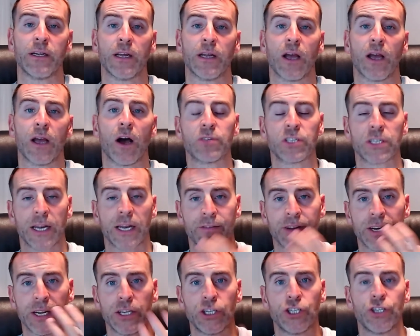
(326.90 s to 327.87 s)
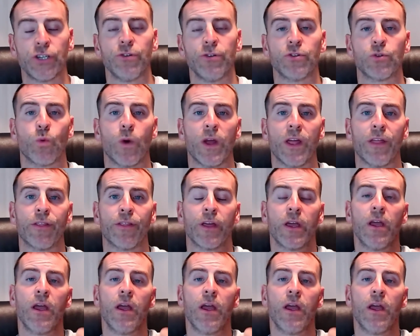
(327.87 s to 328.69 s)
still having issues with